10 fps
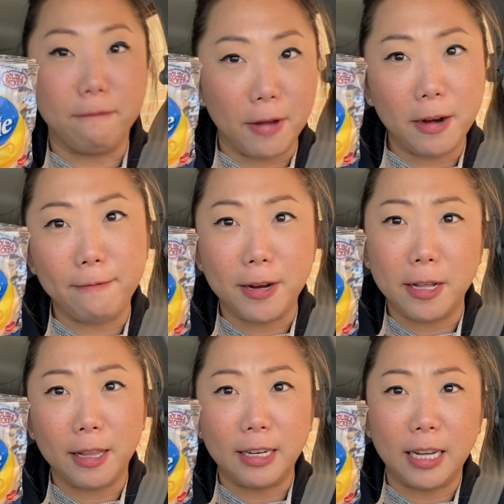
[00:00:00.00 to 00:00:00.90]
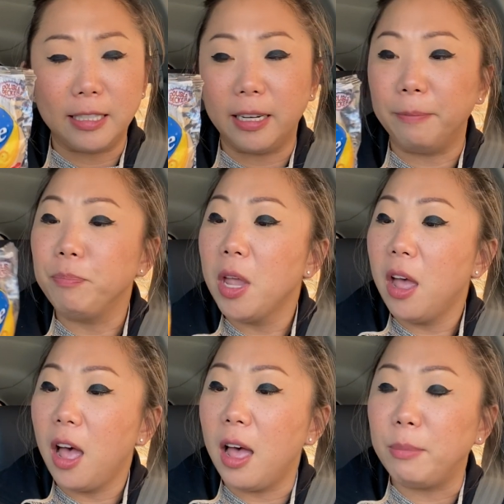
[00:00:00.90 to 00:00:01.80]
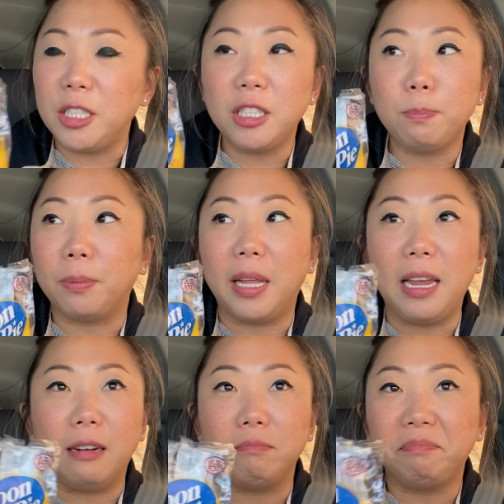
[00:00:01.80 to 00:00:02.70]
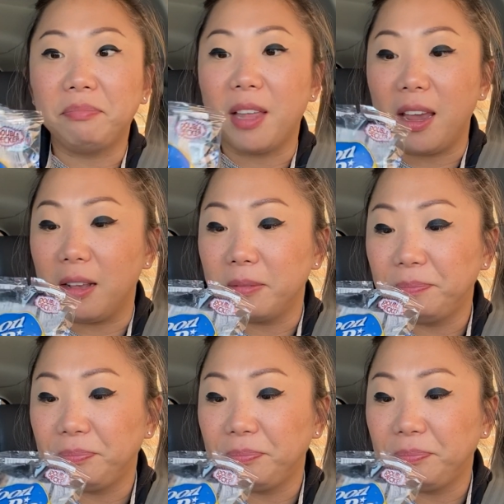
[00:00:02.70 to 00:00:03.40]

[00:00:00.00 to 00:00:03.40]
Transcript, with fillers: very vanilla tasting. Um, it's just plain. Like,